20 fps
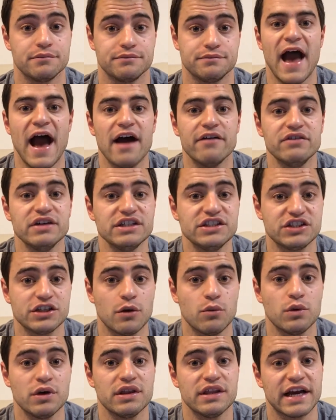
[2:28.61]
Having
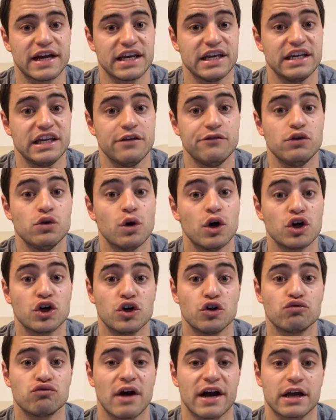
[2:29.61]
someone that can give you a
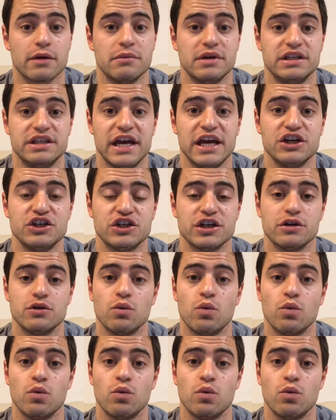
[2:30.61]
good recommendation,